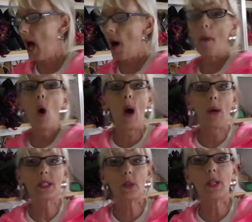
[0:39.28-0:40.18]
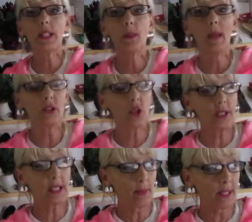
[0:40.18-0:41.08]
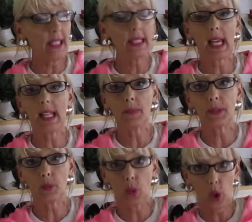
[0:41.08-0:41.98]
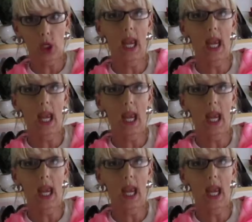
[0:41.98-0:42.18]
um, oh, I was going to mention, some of these items were